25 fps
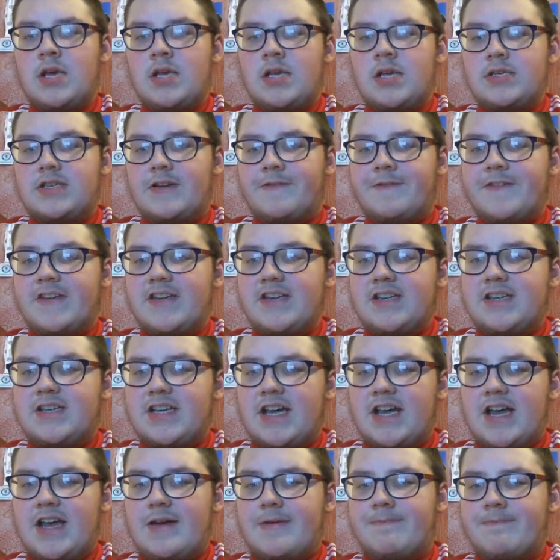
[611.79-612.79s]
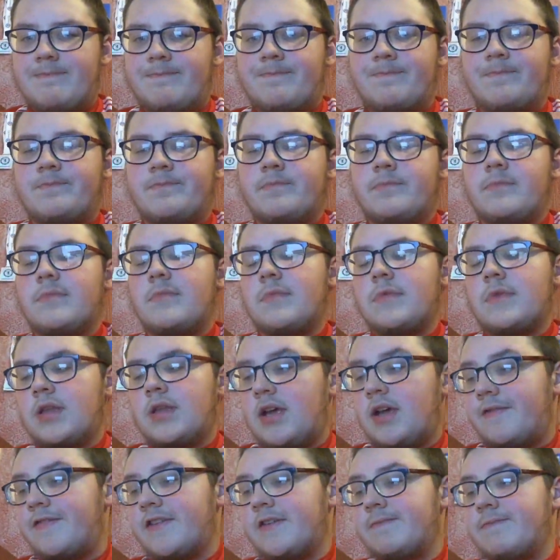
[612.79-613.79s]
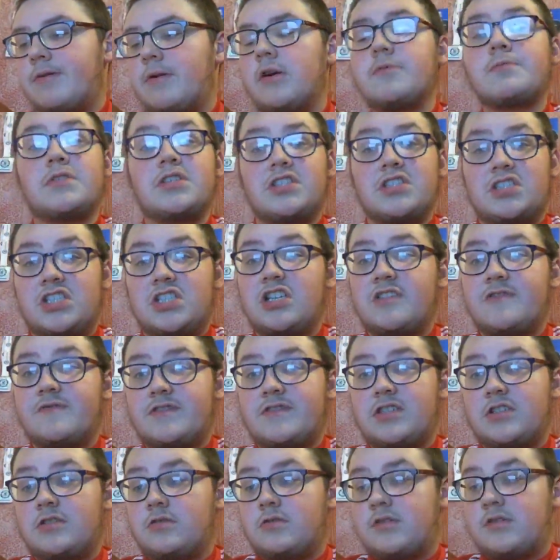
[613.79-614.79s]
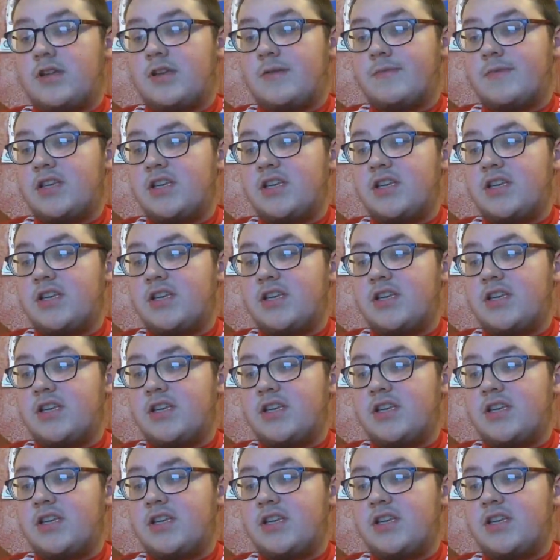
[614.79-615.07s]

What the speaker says: So I think Pogba deserves a good game.